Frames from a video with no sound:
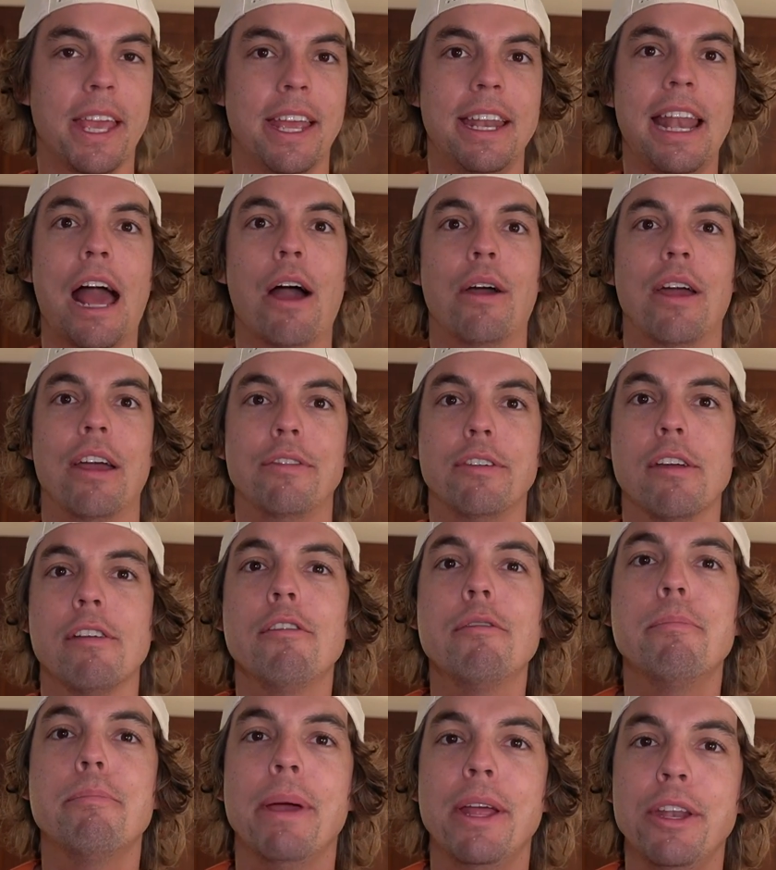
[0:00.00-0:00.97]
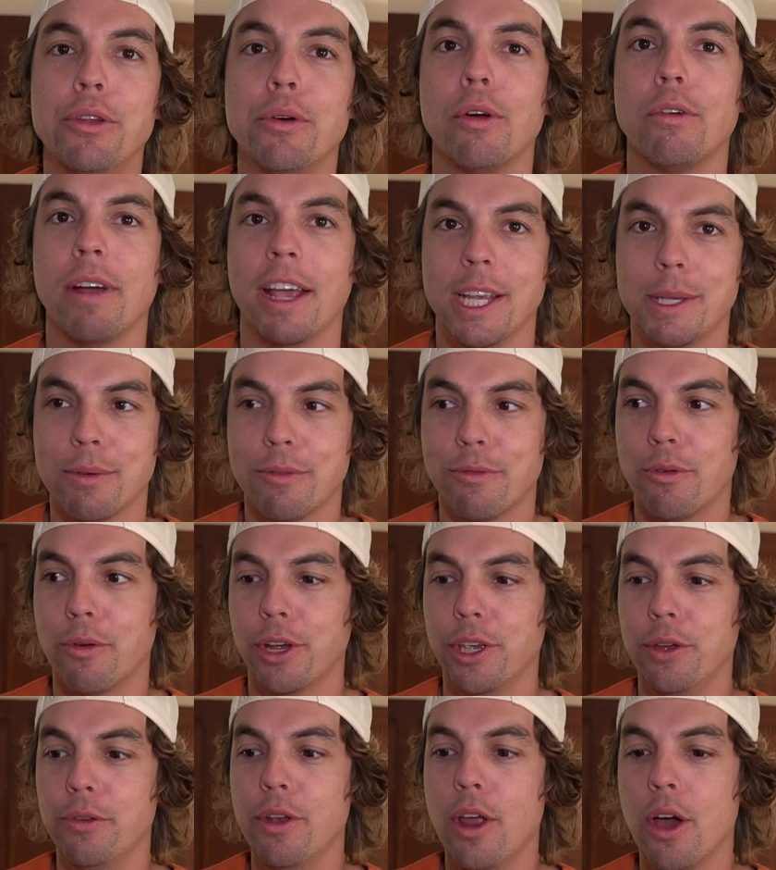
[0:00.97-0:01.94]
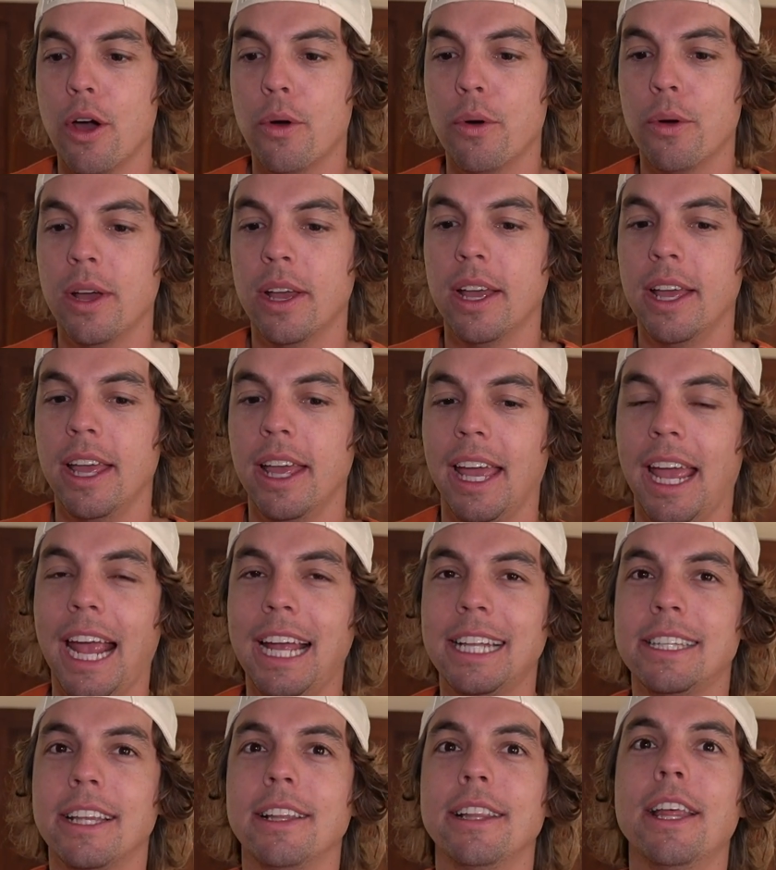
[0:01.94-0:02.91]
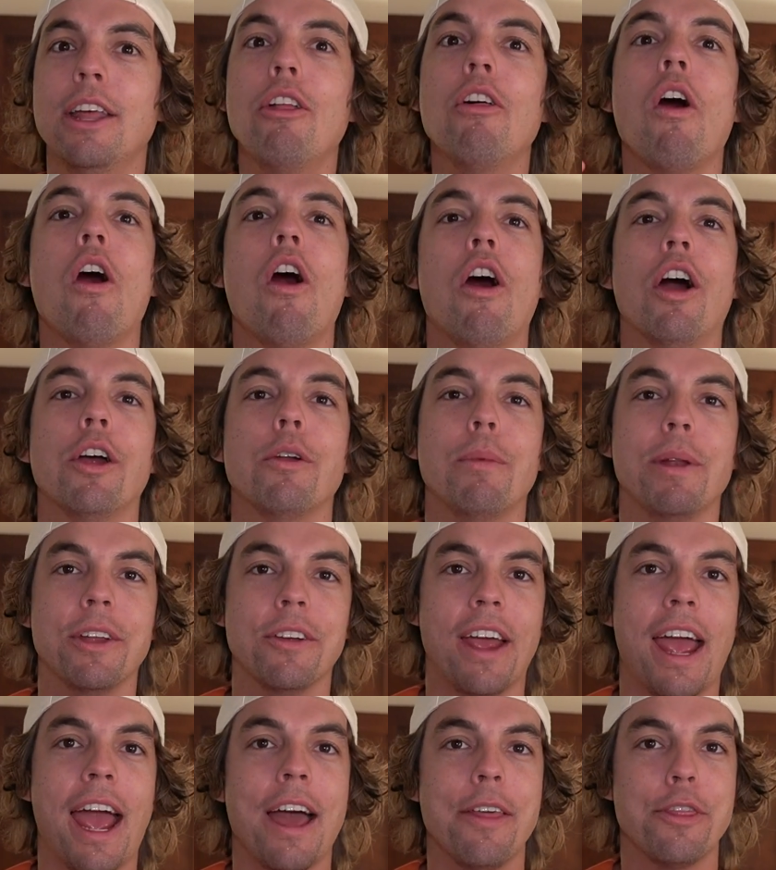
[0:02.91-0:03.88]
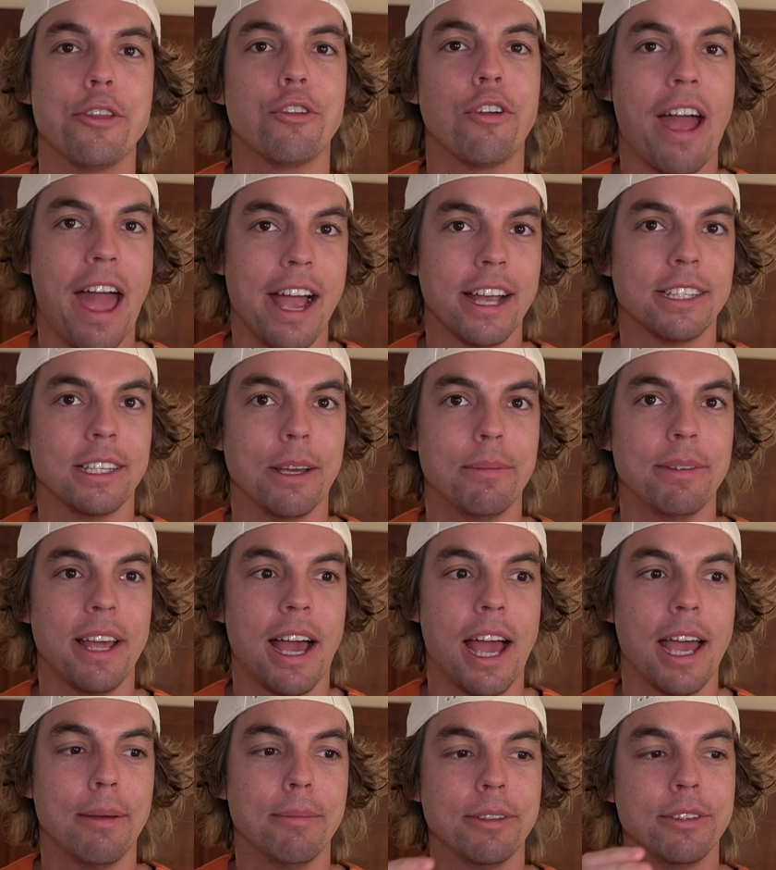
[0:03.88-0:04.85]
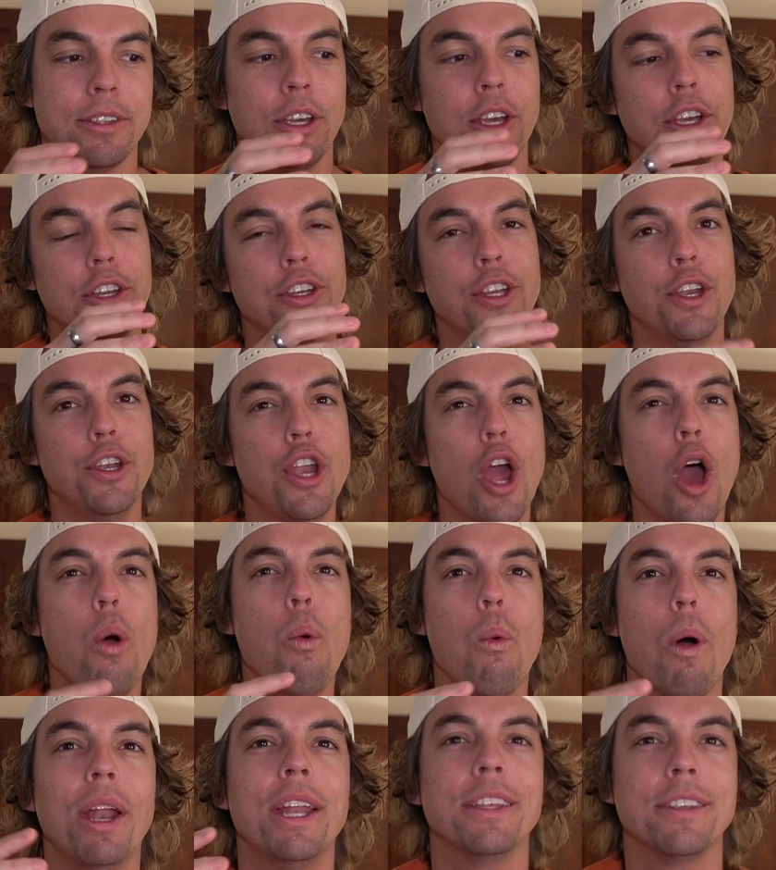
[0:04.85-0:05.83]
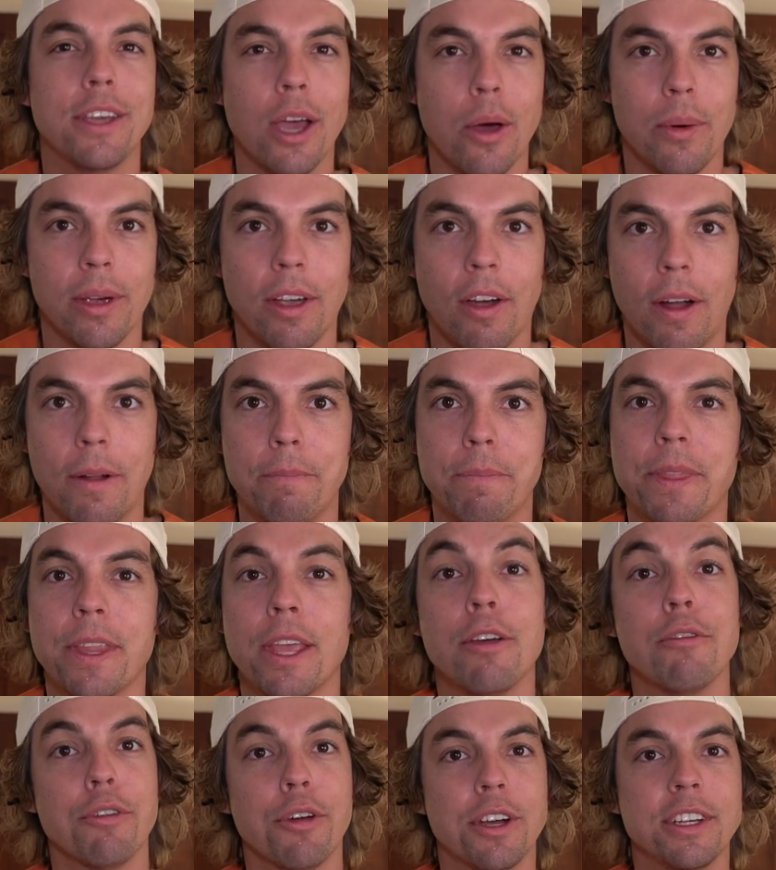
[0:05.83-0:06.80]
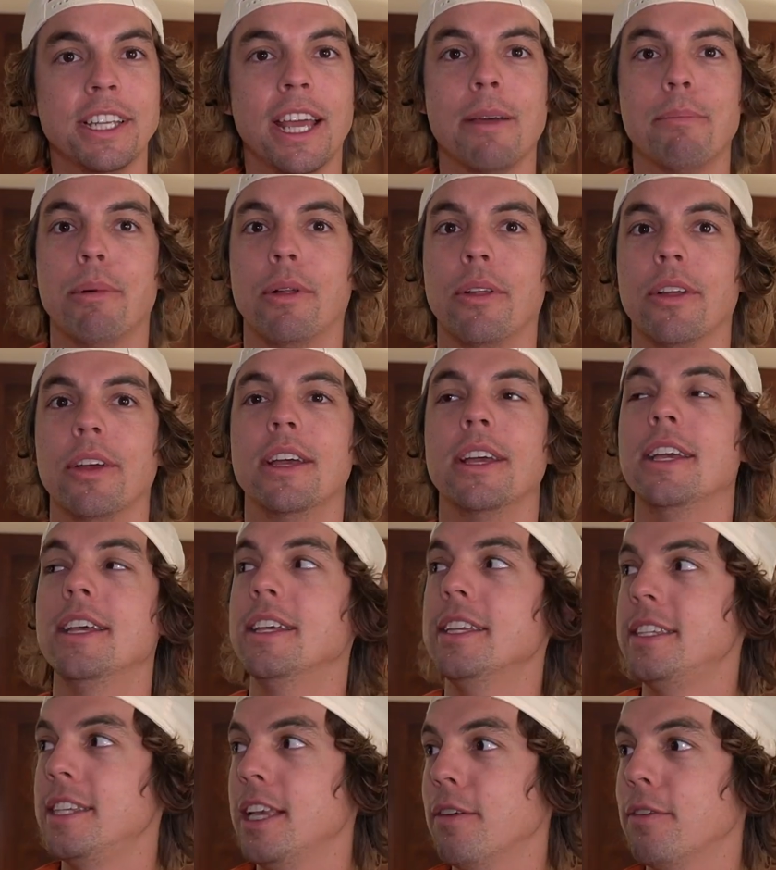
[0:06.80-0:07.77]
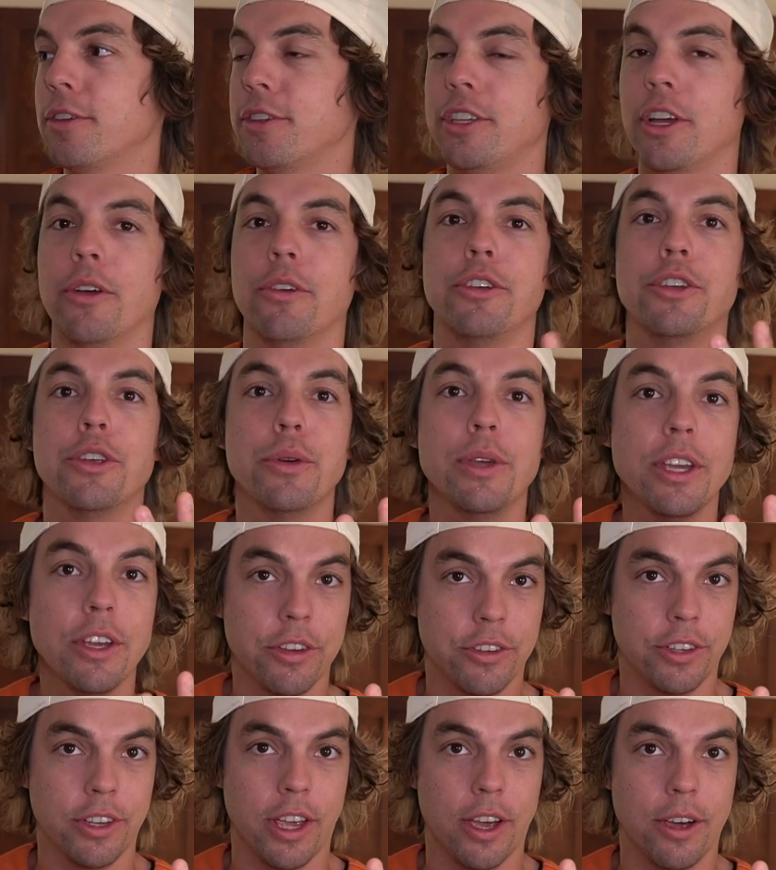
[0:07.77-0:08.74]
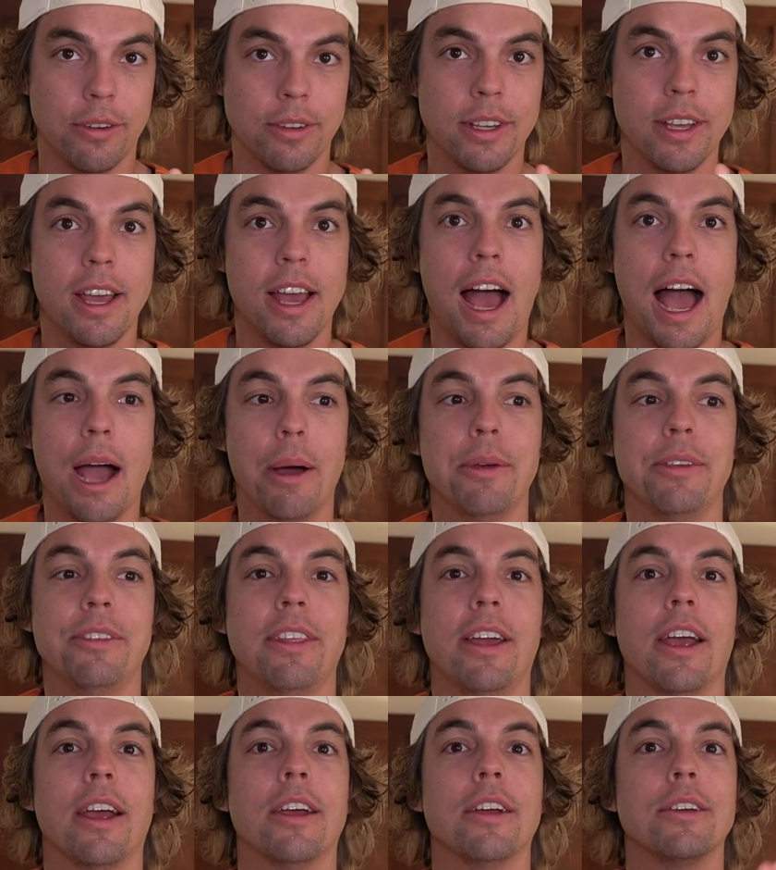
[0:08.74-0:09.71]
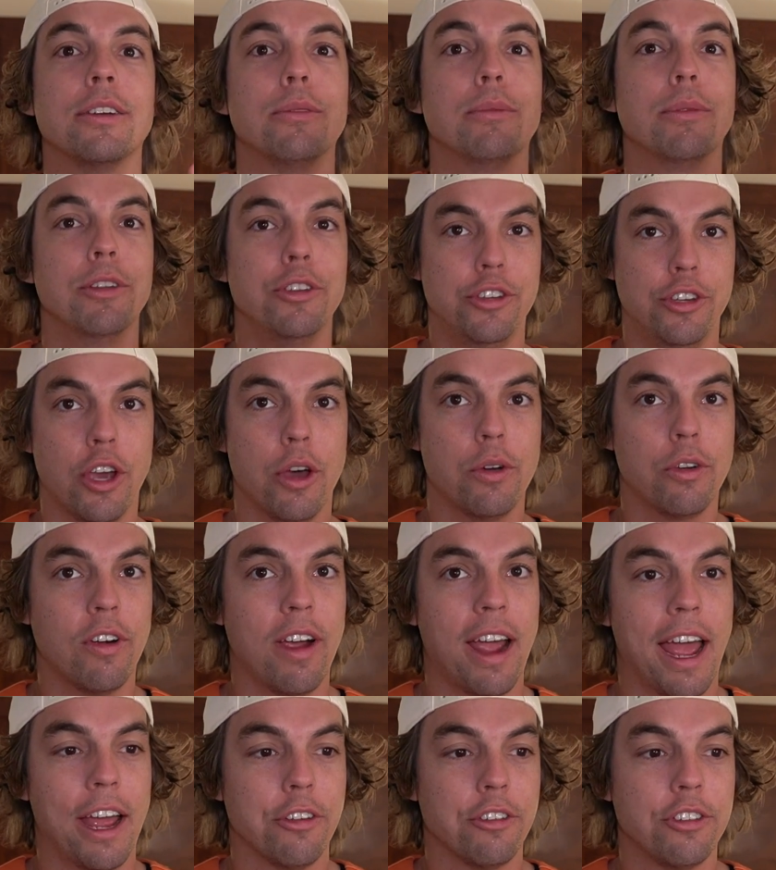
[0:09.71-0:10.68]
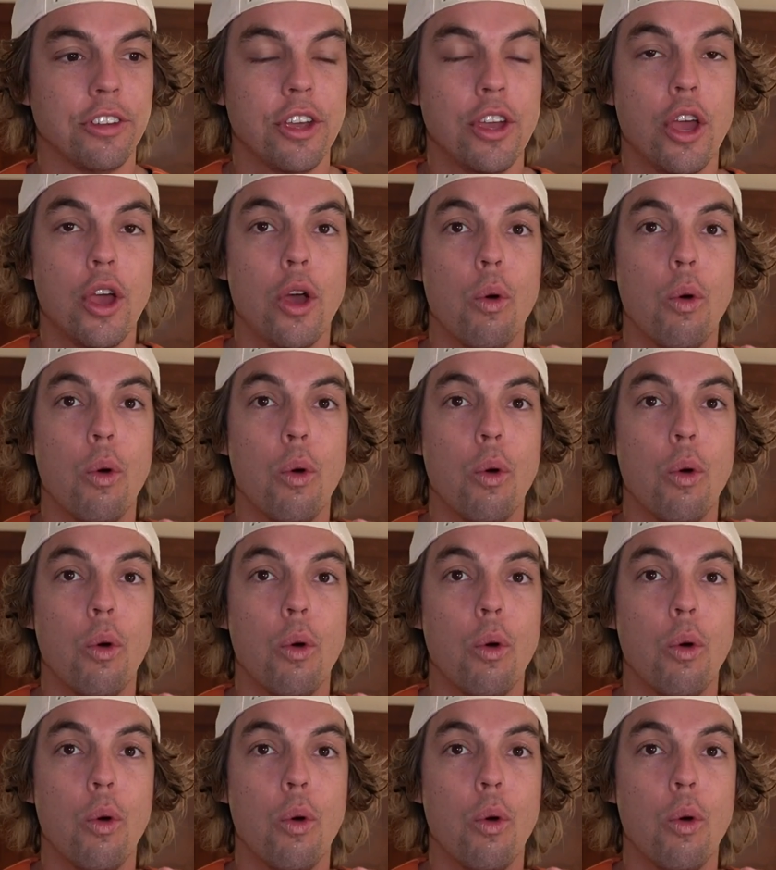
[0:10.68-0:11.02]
Now, if you've ever been to a race before, you know it's a little hard when you're at the track sometimes to know what is going on. For example, Silverstone two years ago, I was there when Joe crashed.